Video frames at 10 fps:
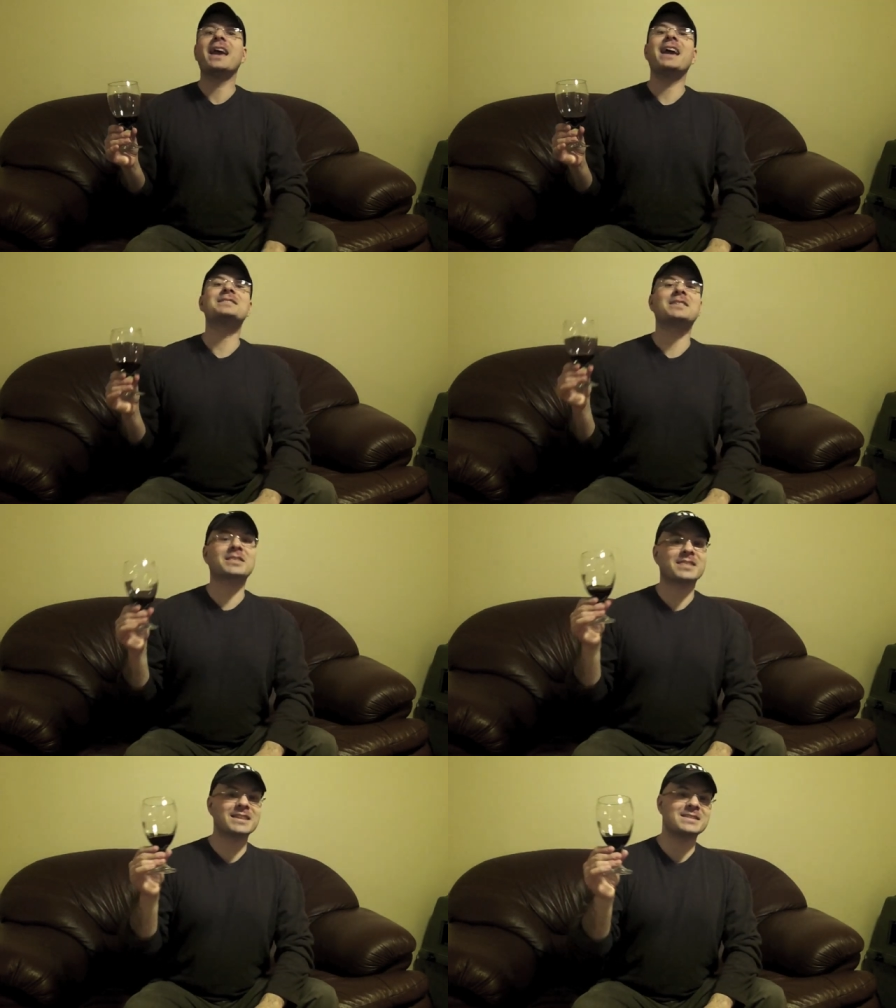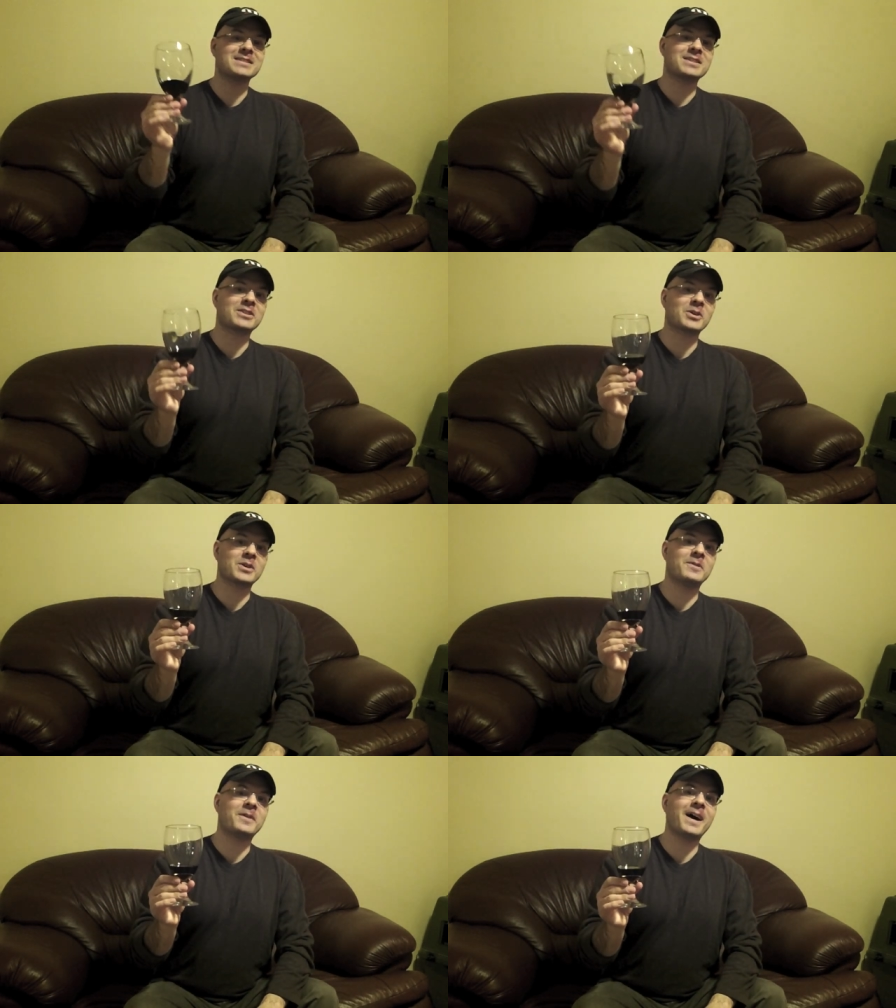This is a
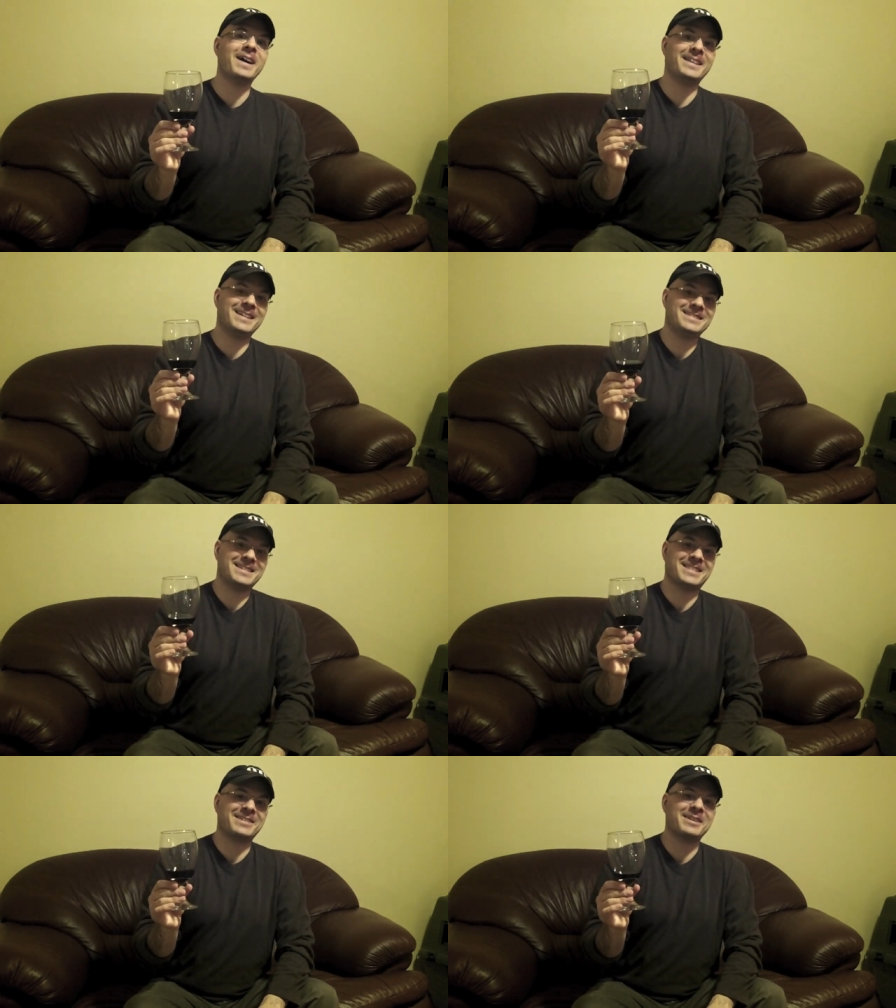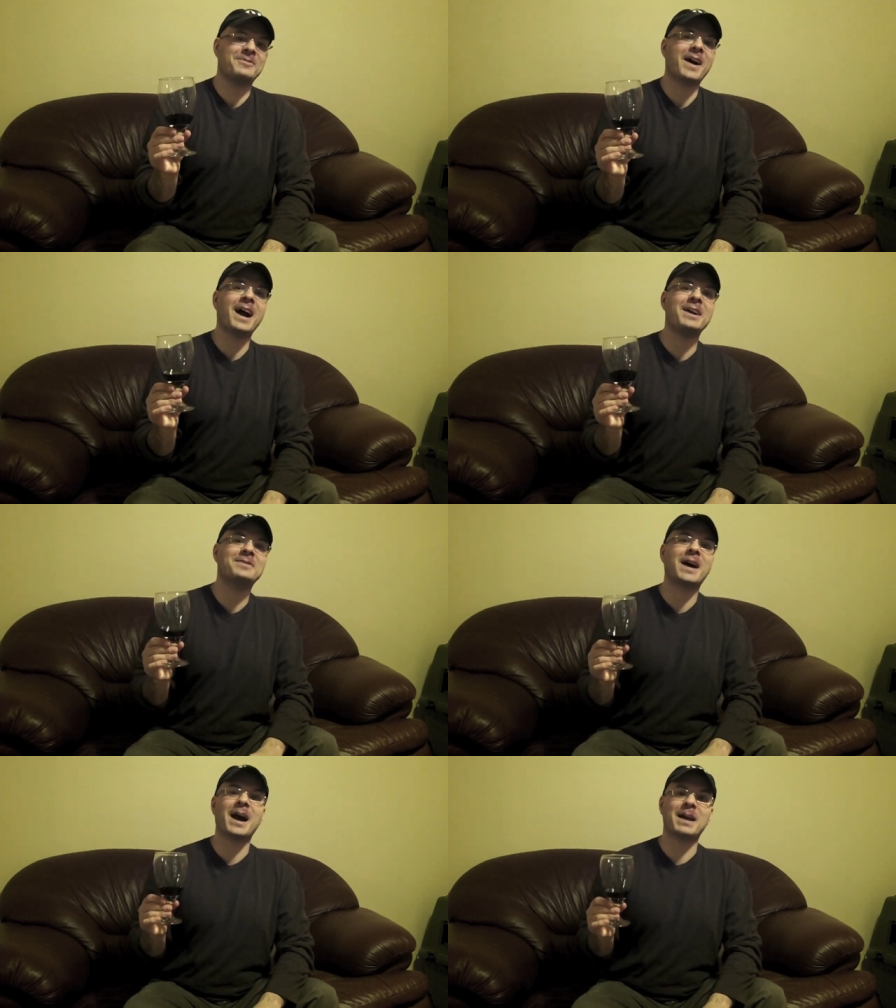
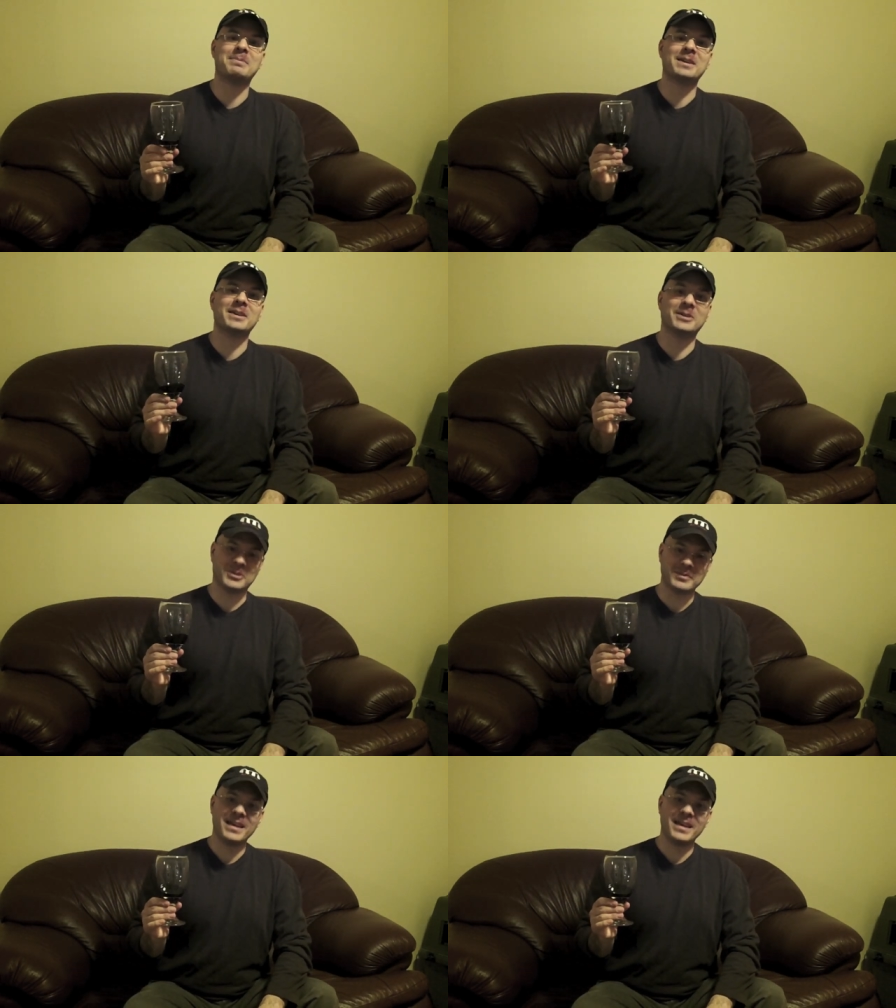35 IBU.